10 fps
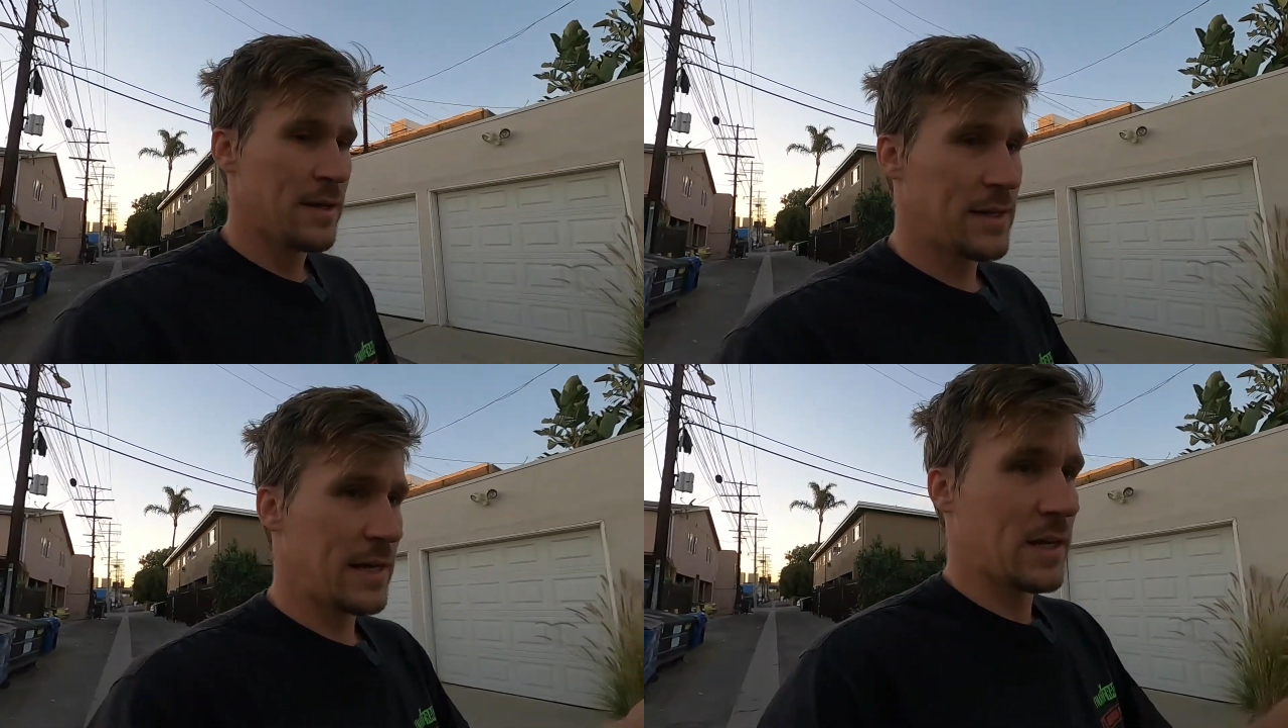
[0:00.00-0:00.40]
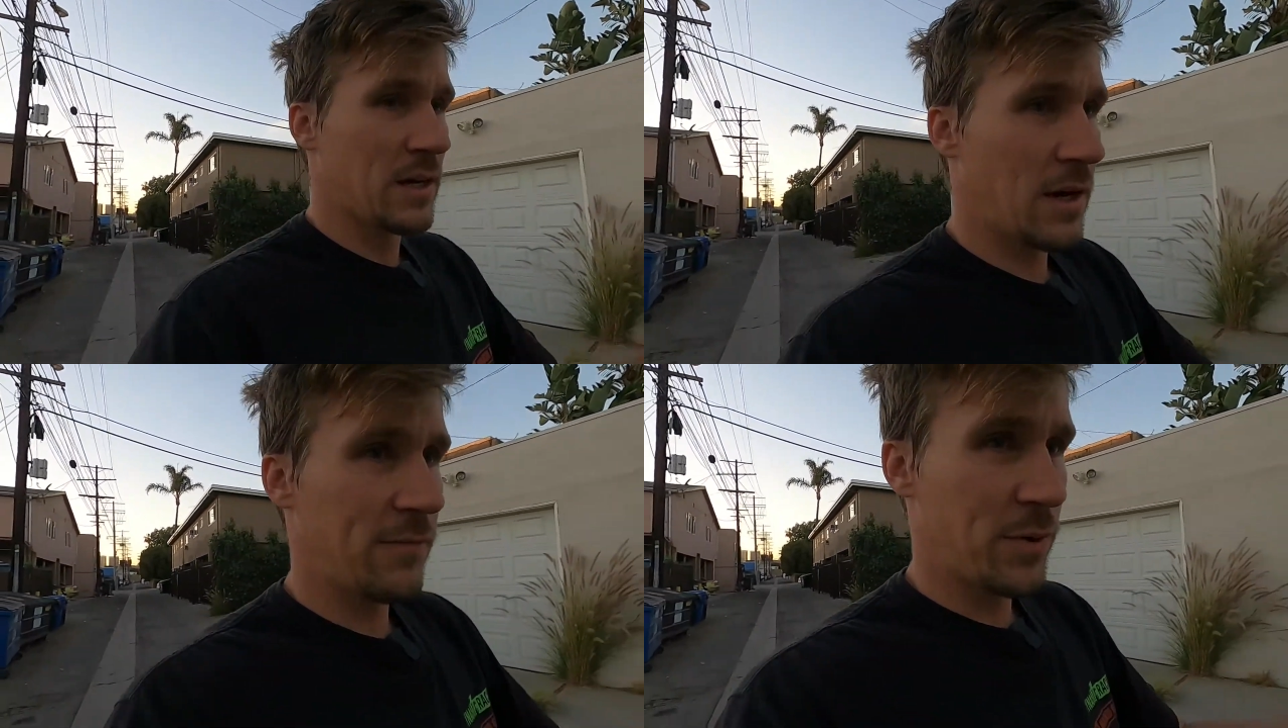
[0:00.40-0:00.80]
take it
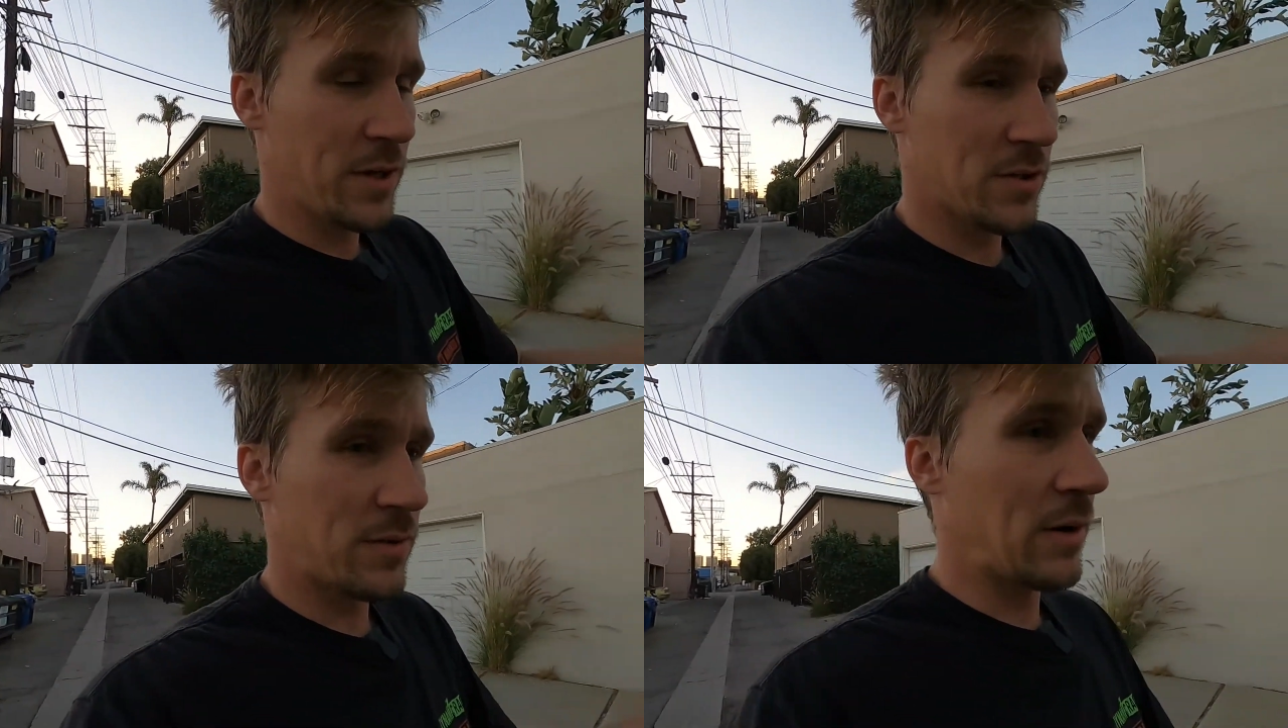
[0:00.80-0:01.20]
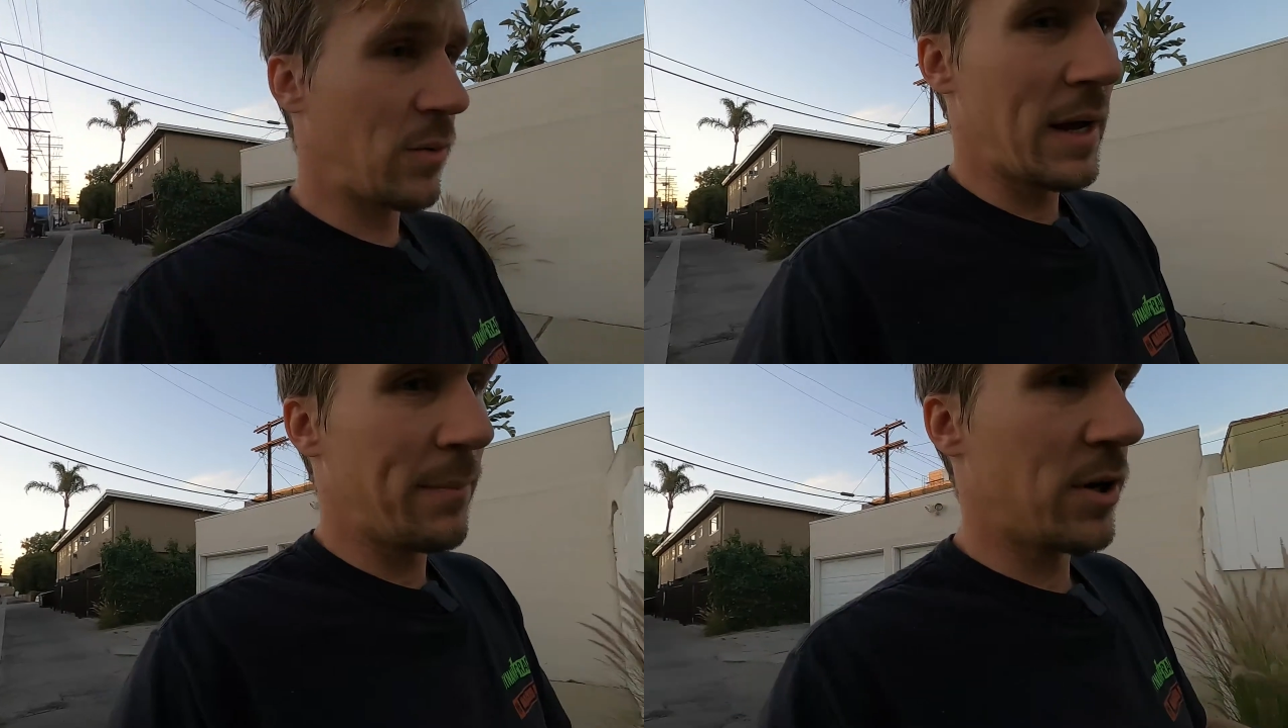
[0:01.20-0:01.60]
off, put it the right
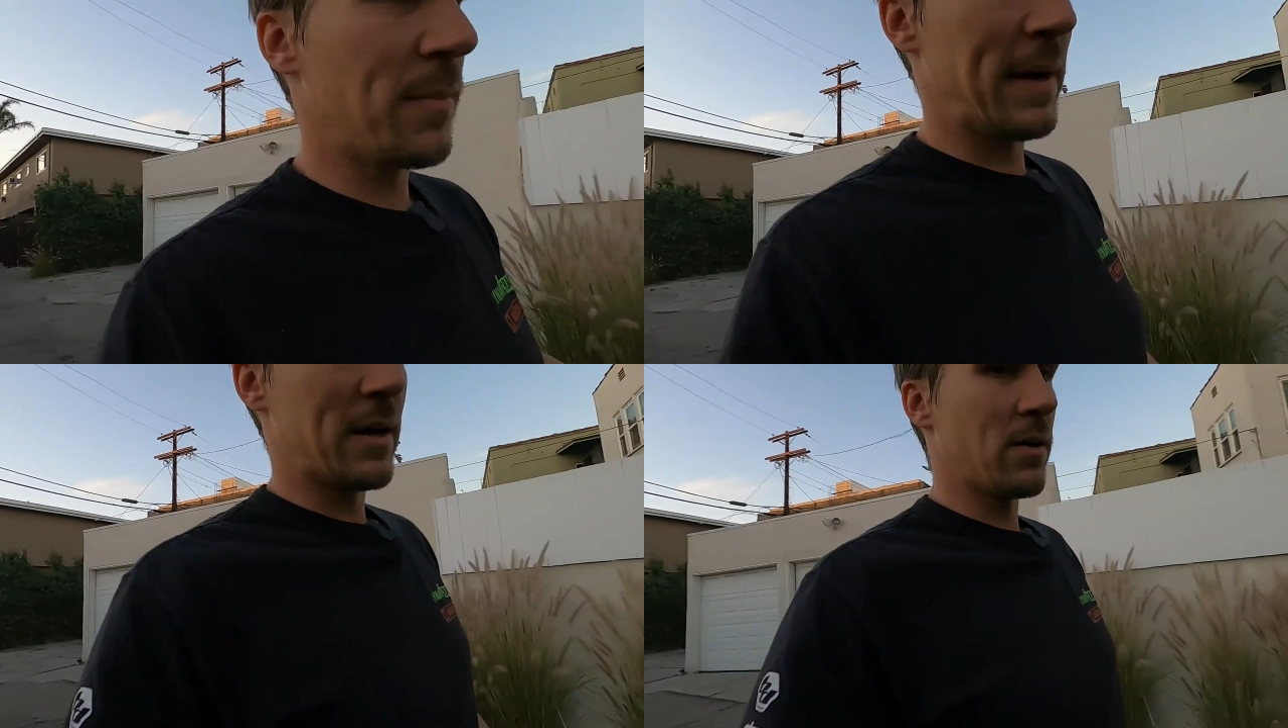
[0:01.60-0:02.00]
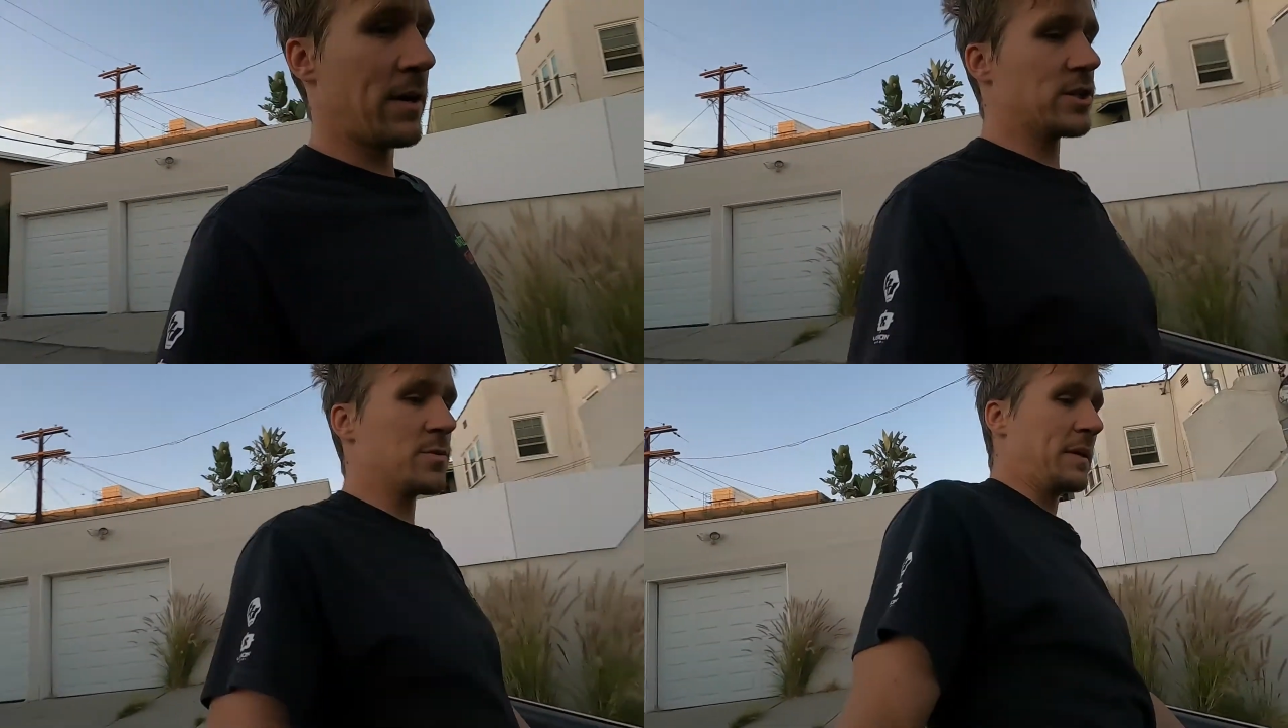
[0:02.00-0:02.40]
way, and put it back
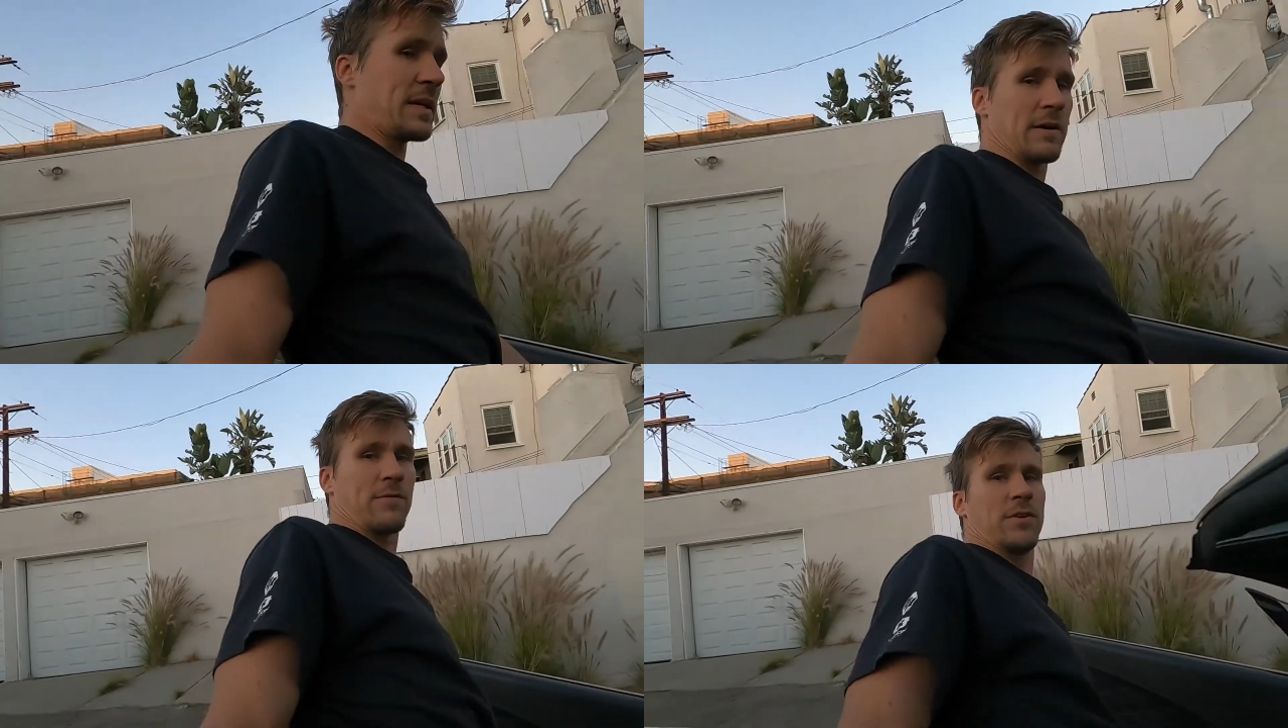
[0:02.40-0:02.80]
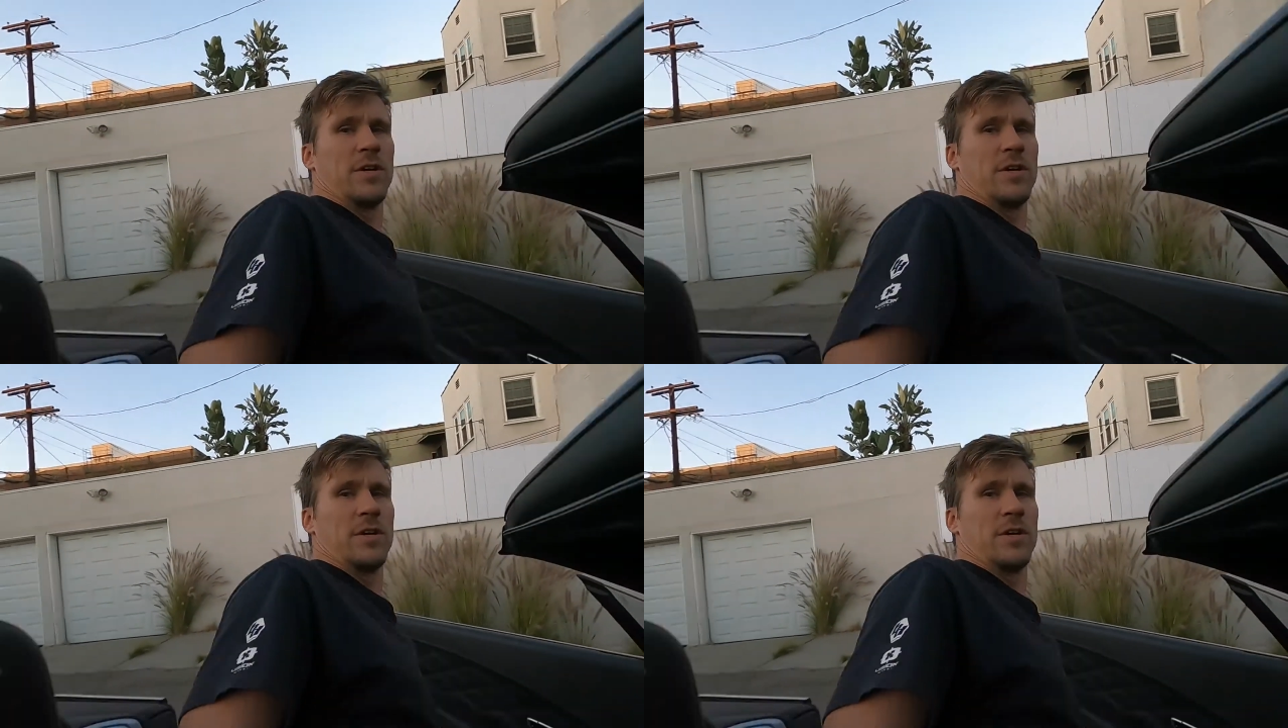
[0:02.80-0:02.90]
on, just be careful you